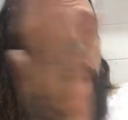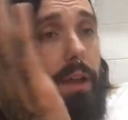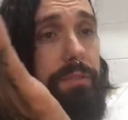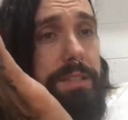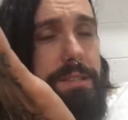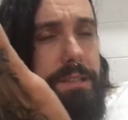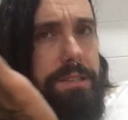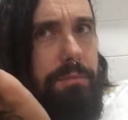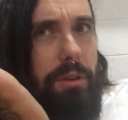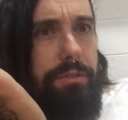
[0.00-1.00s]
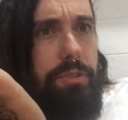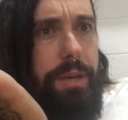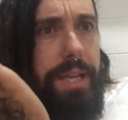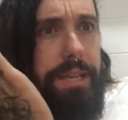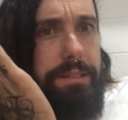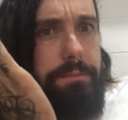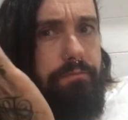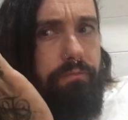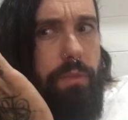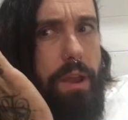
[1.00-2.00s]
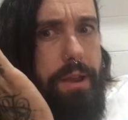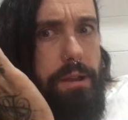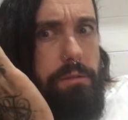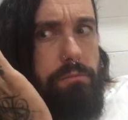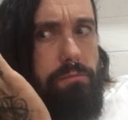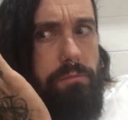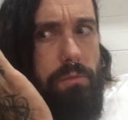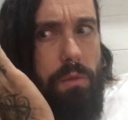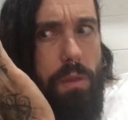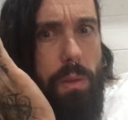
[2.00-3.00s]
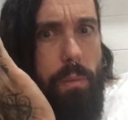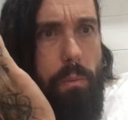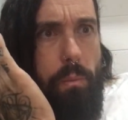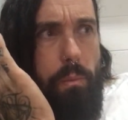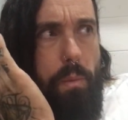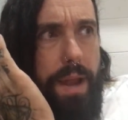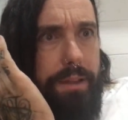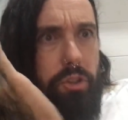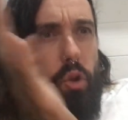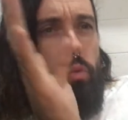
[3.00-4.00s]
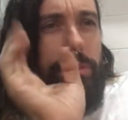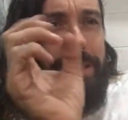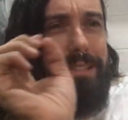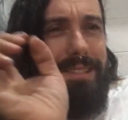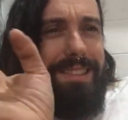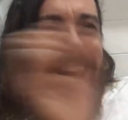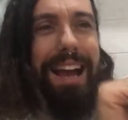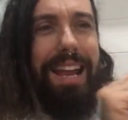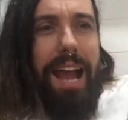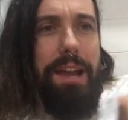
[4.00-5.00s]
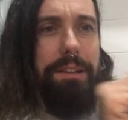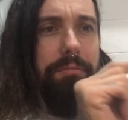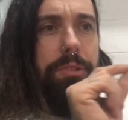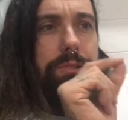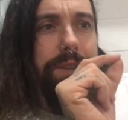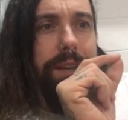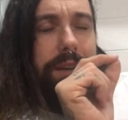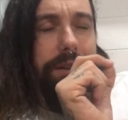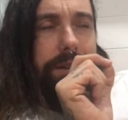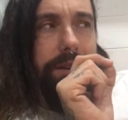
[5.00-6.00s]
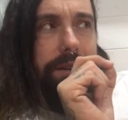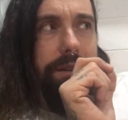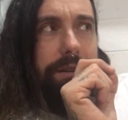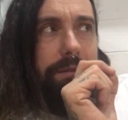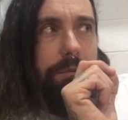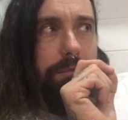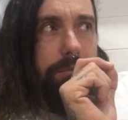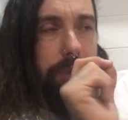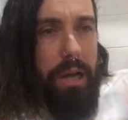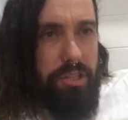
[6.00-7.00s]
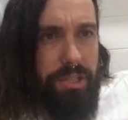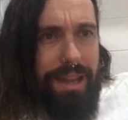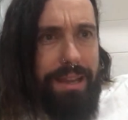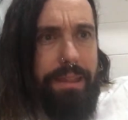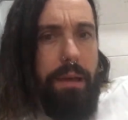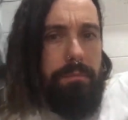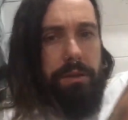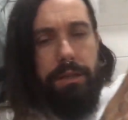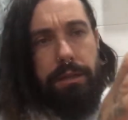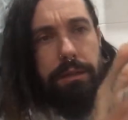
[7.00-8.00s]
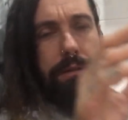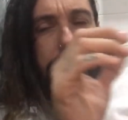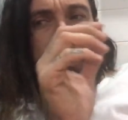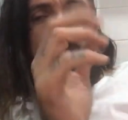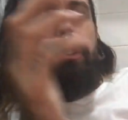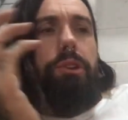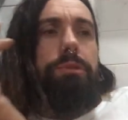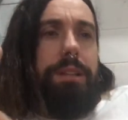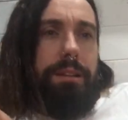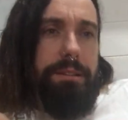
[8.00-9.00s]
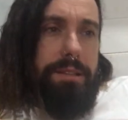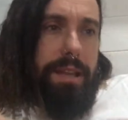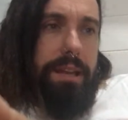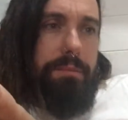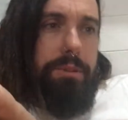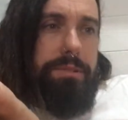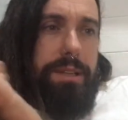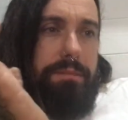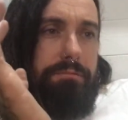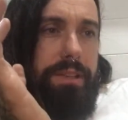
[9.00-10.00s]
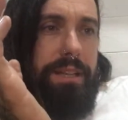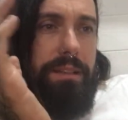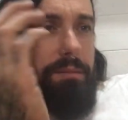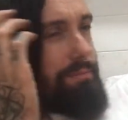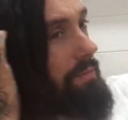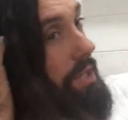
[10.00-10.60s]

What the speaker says: I've listened to Slipknot for 20 years, and I don't listen to that kind of music, but I just like them. I don't usually listen to that kind of music, really.